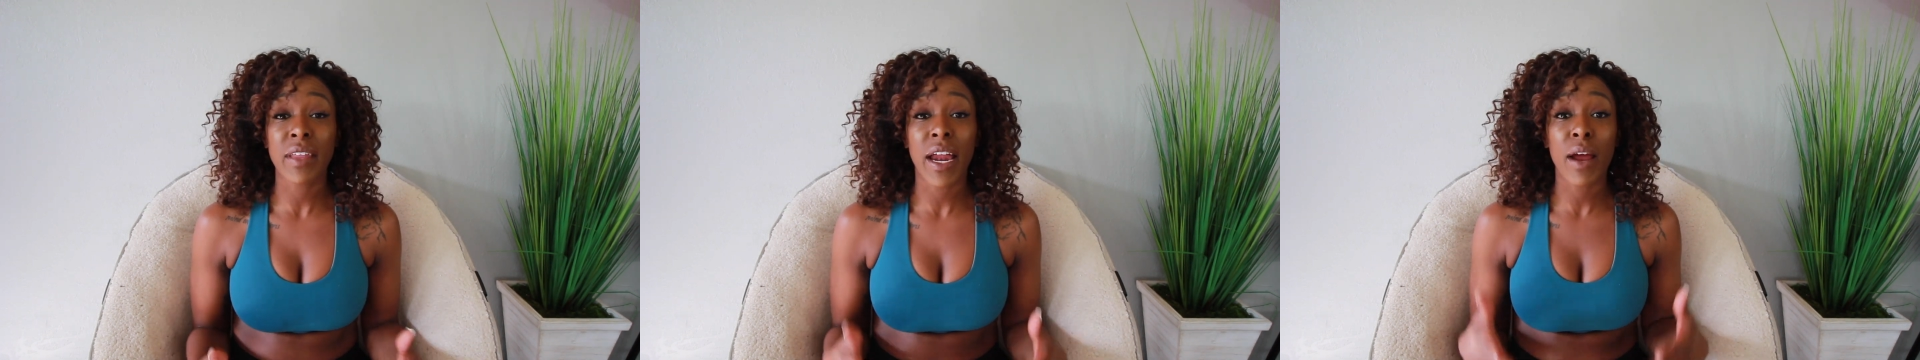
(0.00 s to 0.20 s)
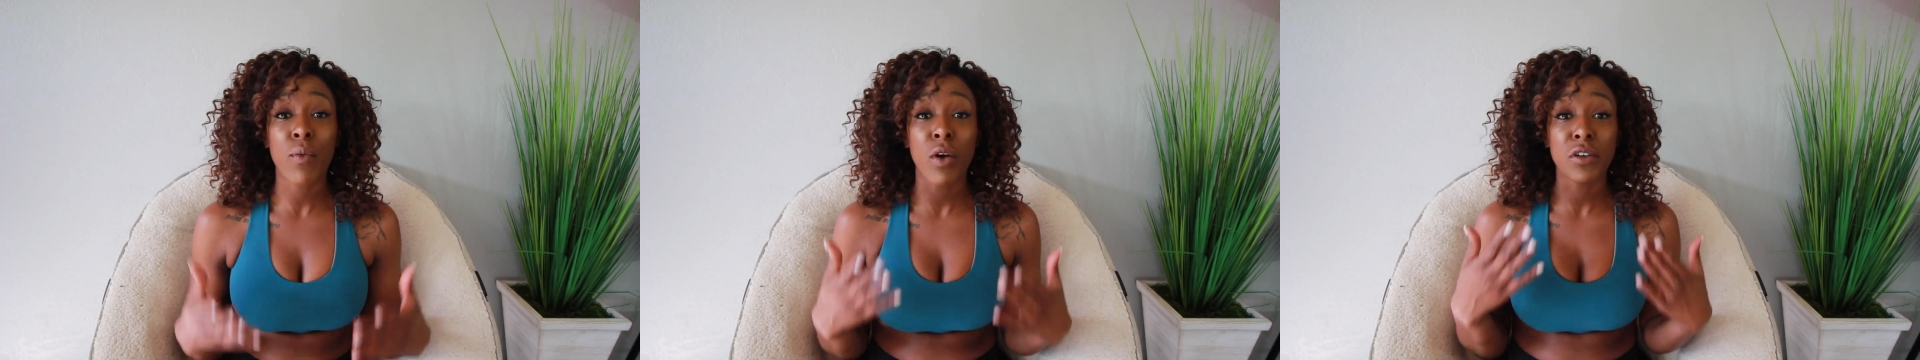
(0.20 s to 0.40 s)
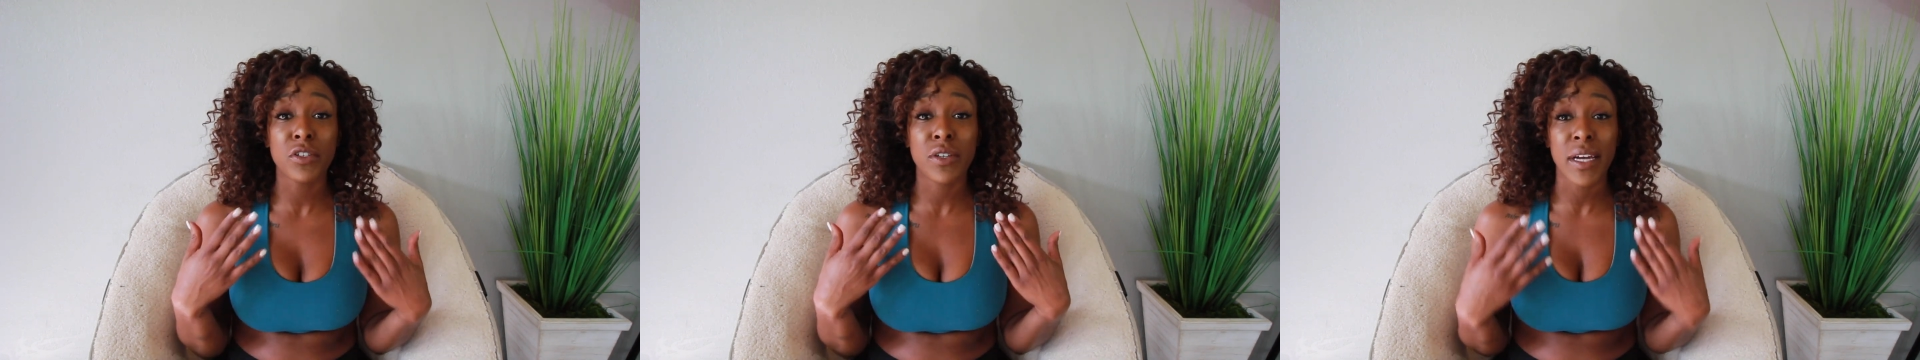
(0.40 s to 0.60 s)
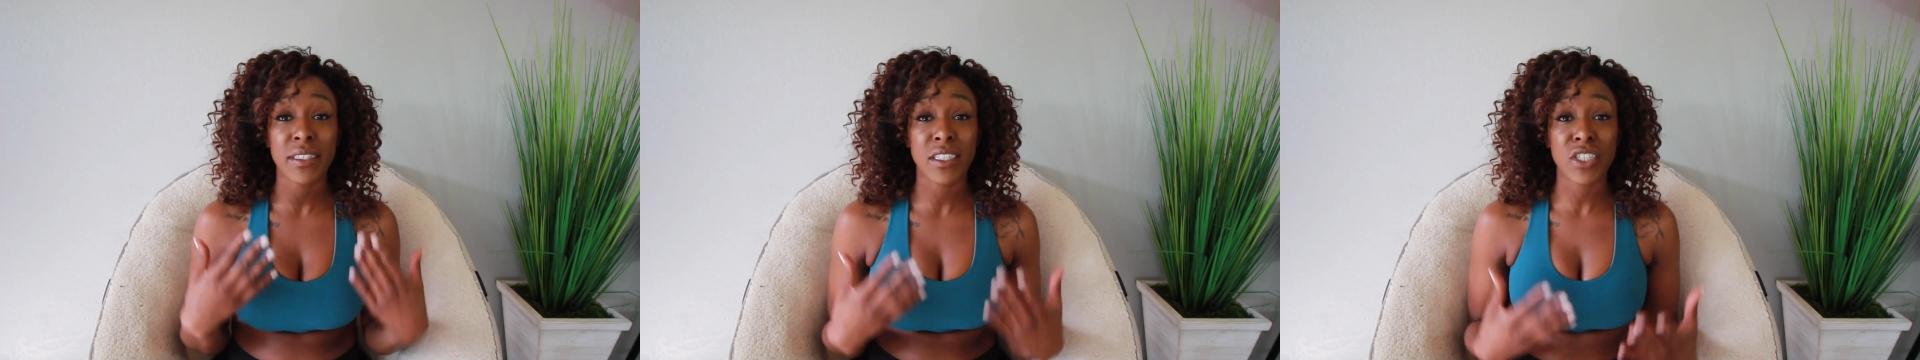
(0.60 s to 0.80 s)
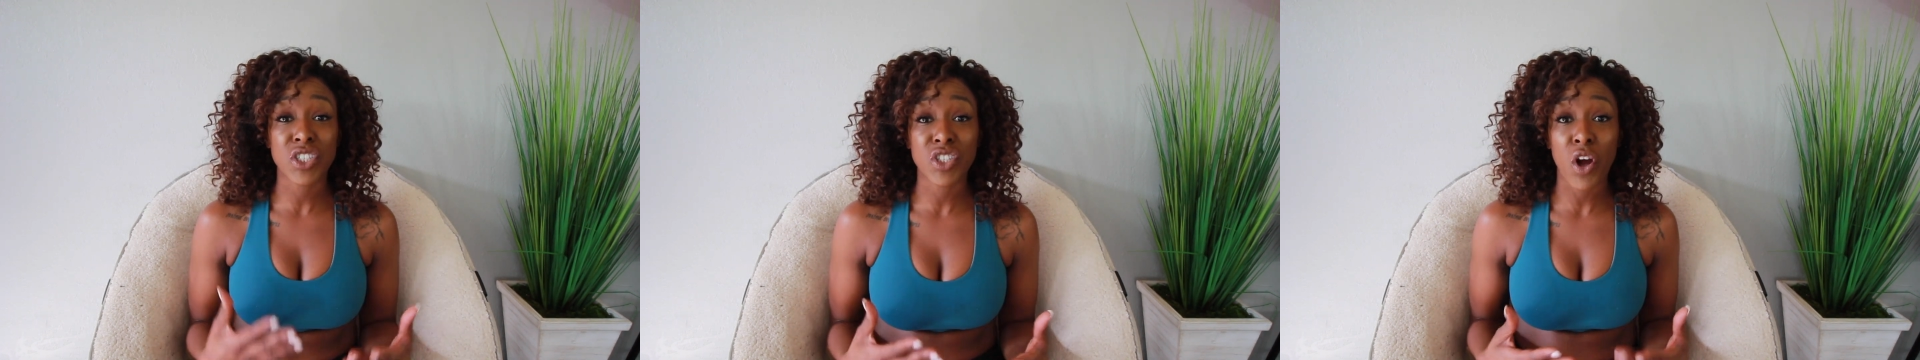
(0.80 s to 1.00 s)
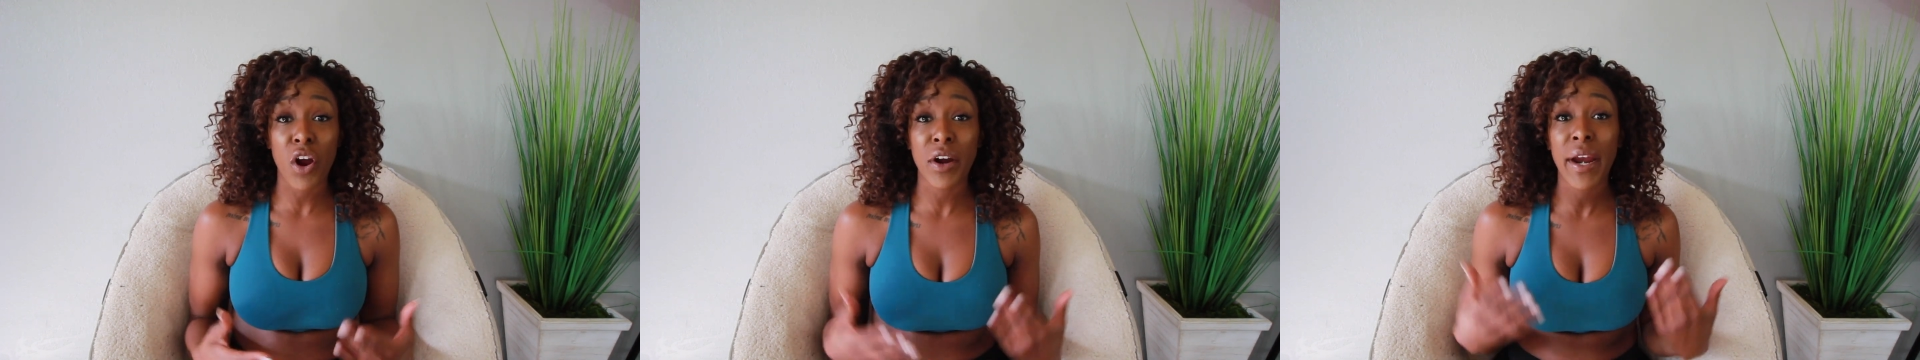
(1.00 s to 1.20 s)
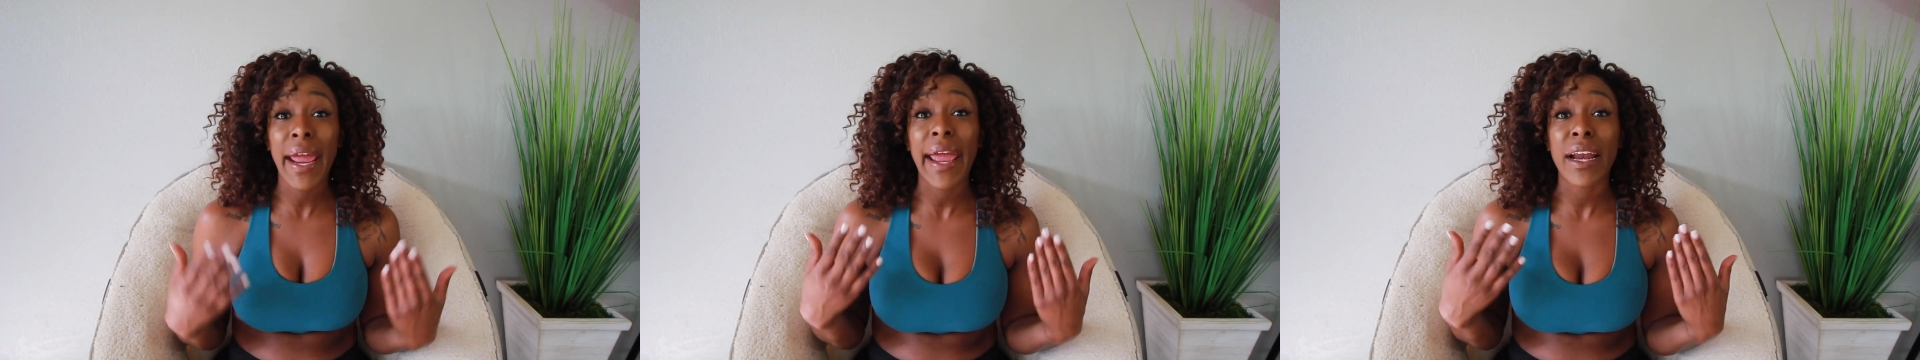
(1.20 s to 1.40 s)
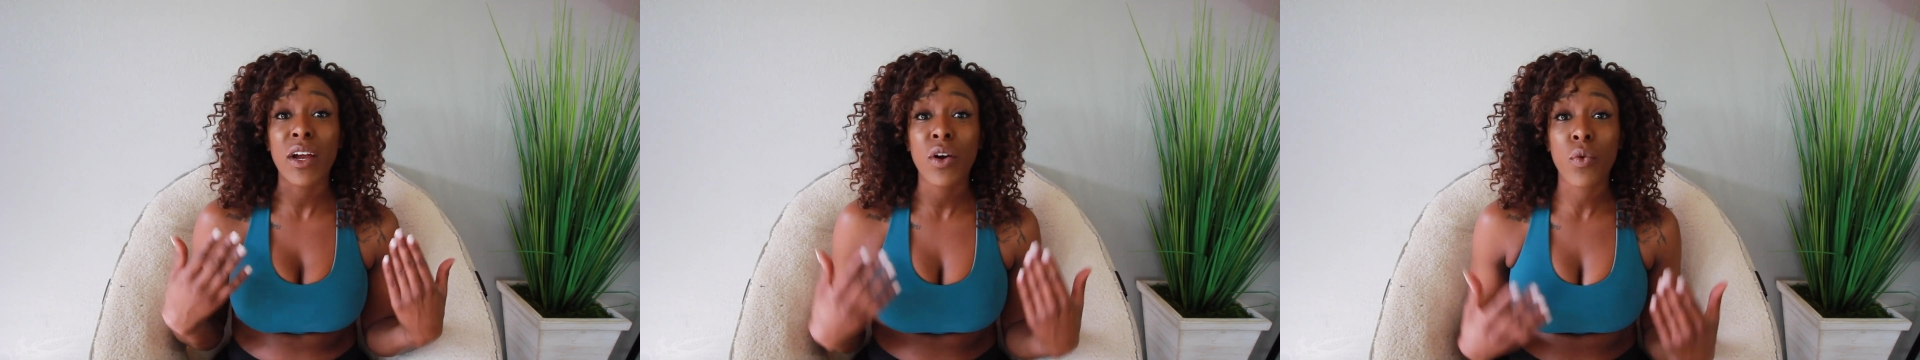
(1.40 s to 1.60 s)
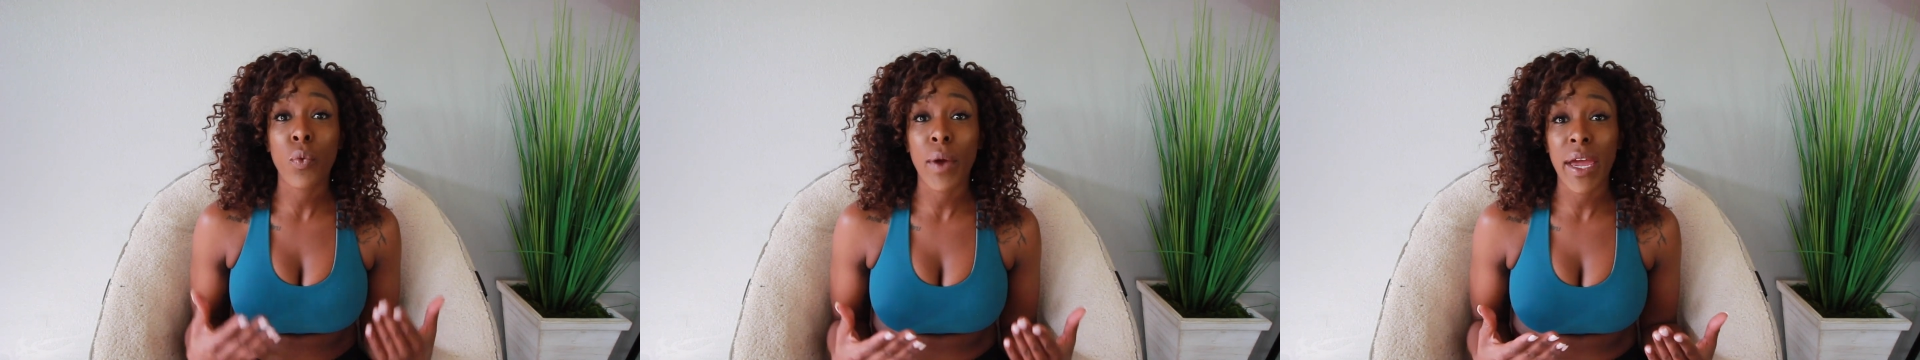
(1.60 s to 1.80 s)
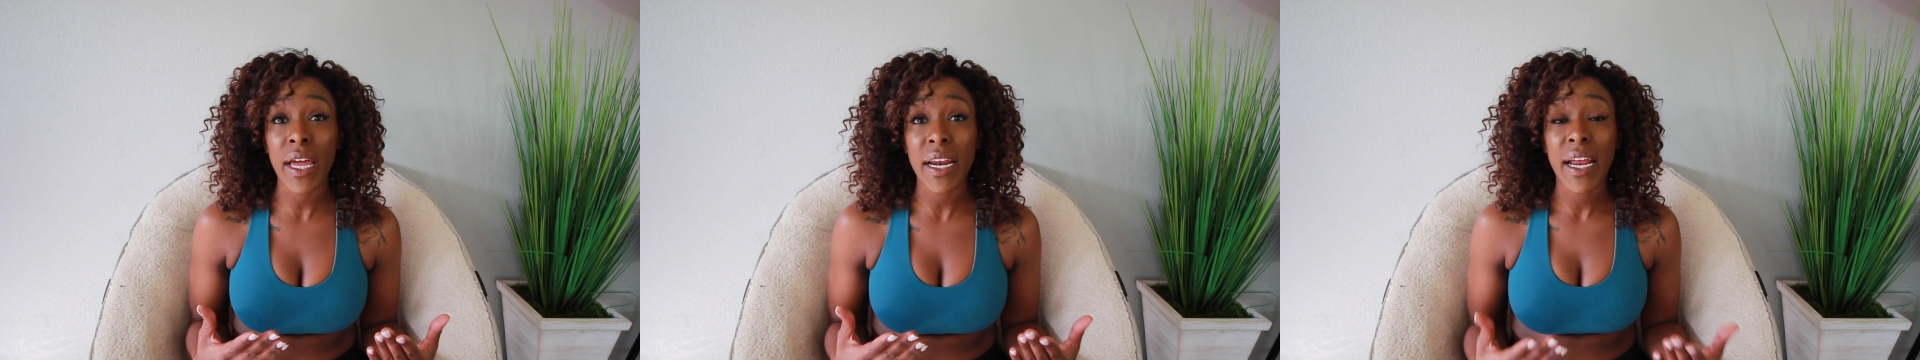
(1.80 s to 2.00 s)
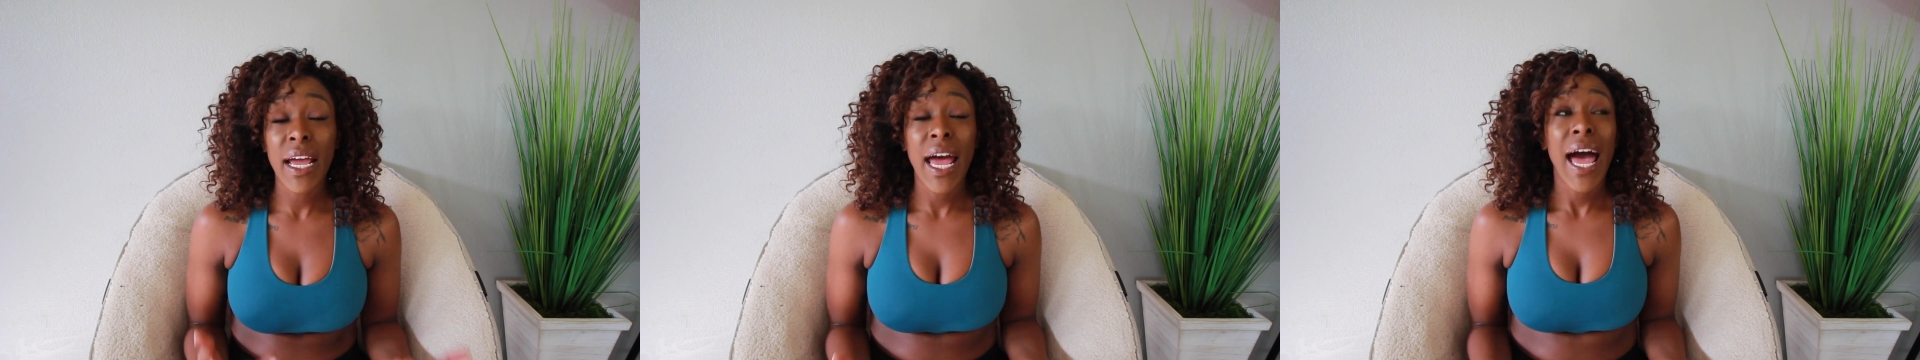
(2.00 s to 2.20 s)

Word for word: that I want you guys to start and quit.